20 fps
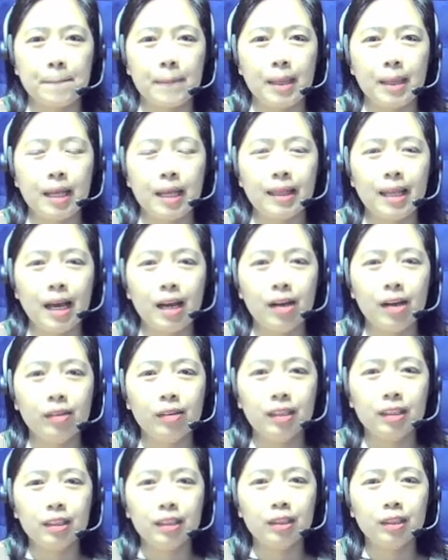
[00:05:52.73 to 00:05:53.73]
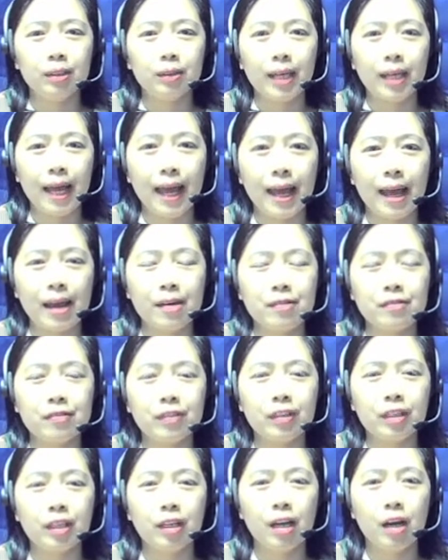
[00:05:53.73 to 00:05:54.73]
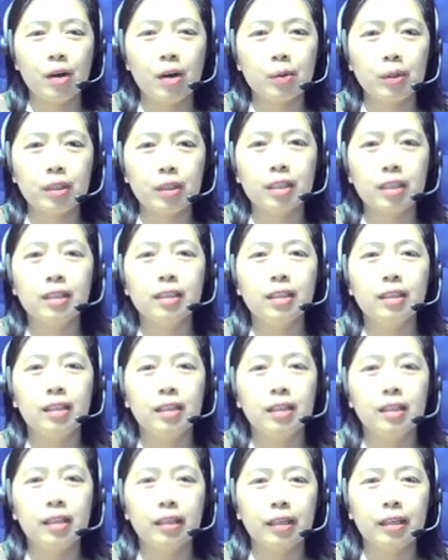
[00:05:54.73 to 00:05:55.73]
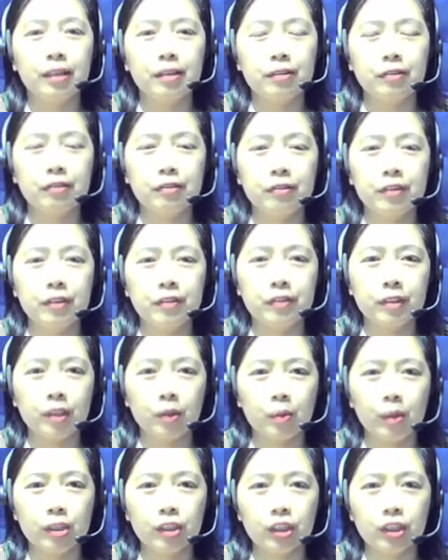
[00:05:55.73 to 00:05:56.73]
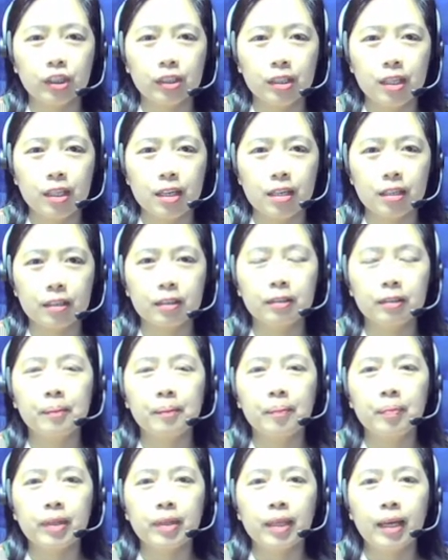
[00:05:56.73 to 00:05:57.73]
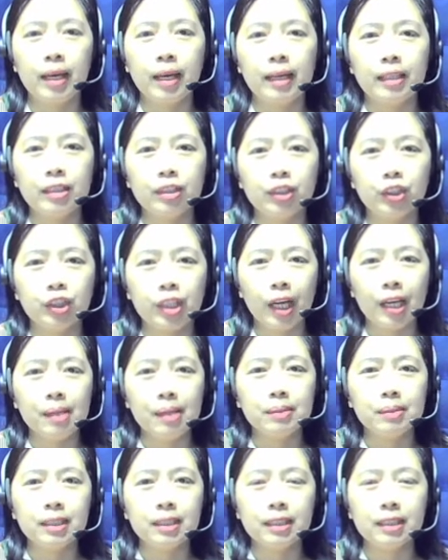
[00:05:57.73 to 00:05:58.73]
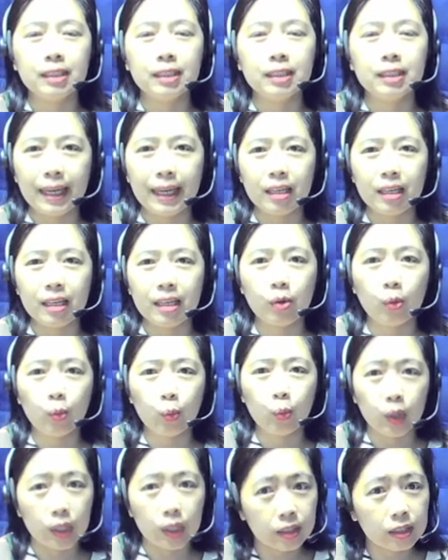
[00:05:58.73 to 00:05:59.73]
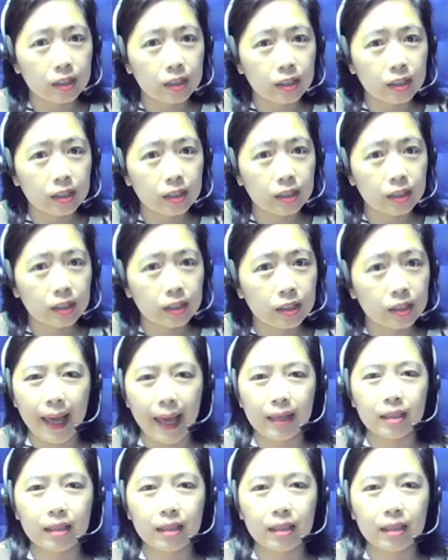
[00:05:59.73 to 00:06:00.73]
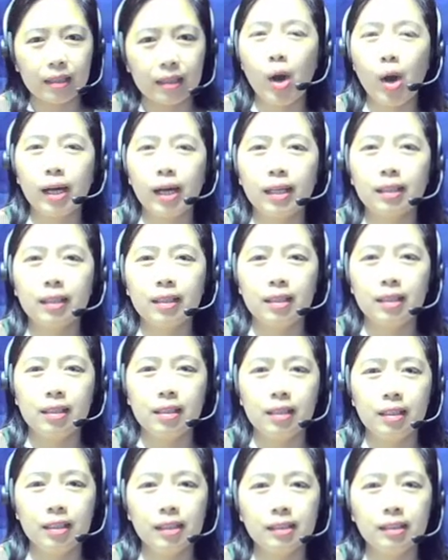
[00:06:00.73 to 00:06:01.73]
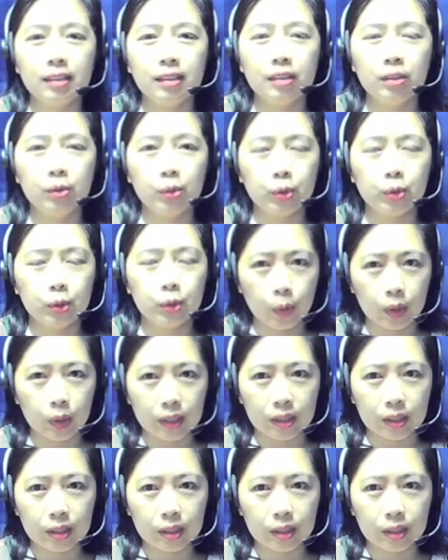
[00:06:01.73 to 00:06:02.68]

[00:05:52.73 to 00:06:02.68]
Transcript: now let's do have, okay, our, okay, fifth question here. James is staying with blank while he is in New York.